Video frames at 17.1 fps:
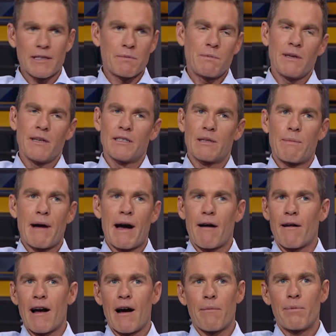speeds, the
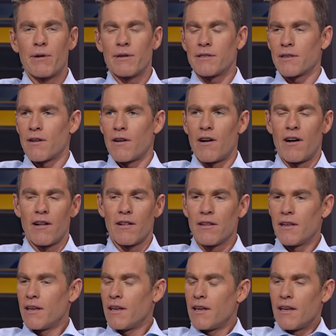power outputs are
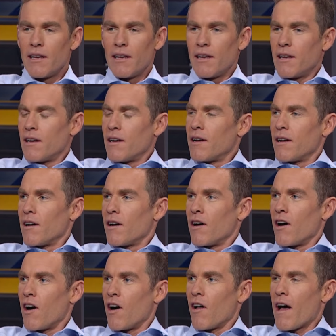all,
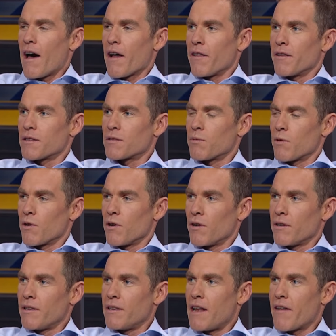all out of this
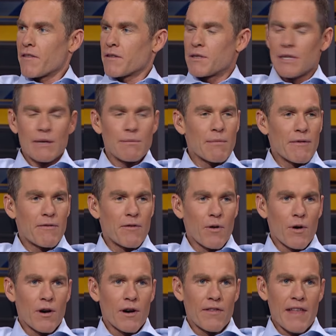world, never seen
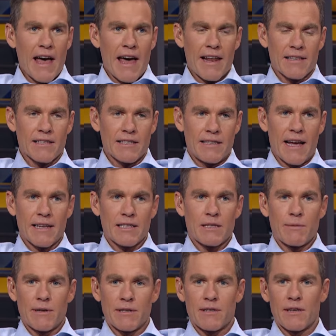before. And that is a
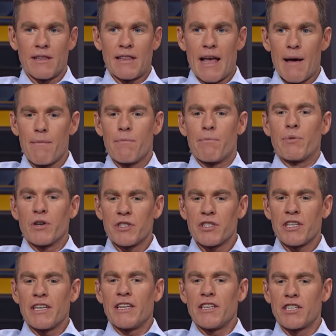testament to them
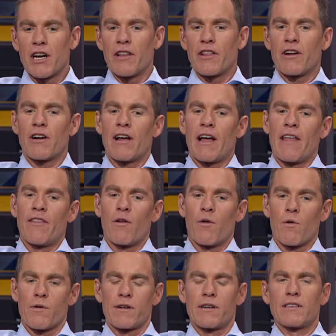pushing each other and the
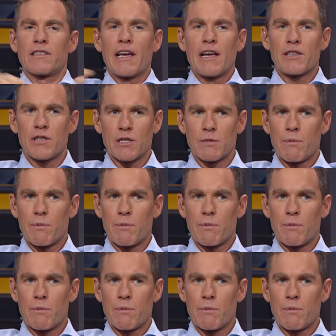organizations